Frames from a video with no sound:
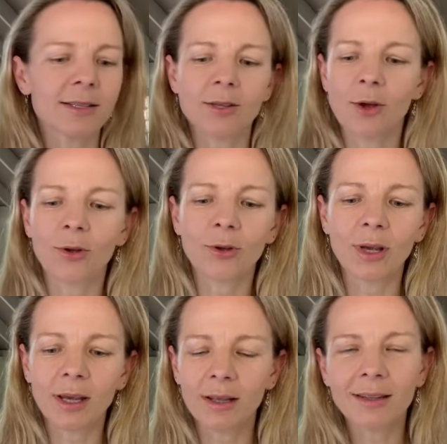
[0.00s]
So
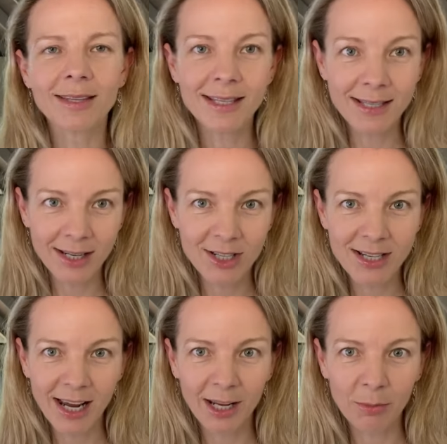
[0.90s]
this has actually
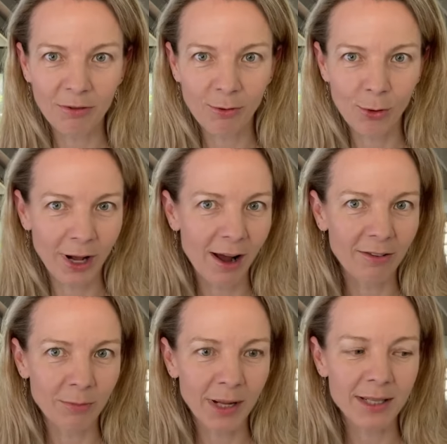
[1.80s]
taken me
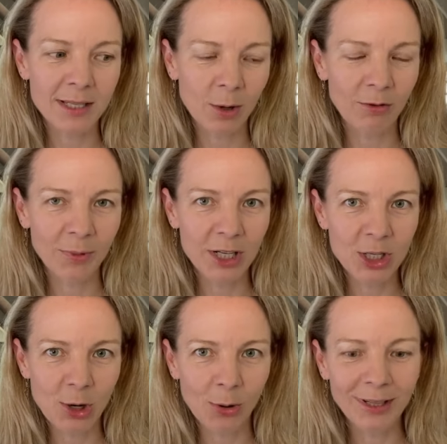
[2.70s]
4.5 months, so I've been
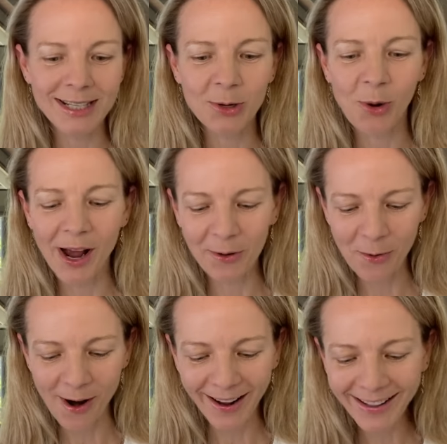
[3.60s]
showing this quite a
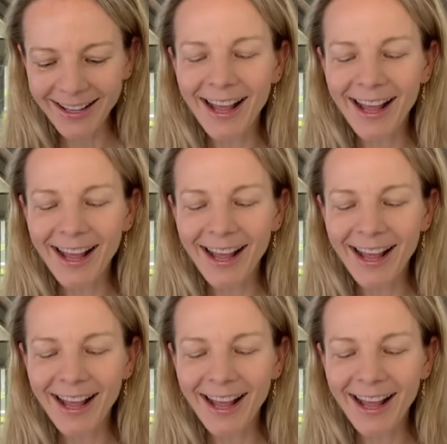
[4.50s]
while.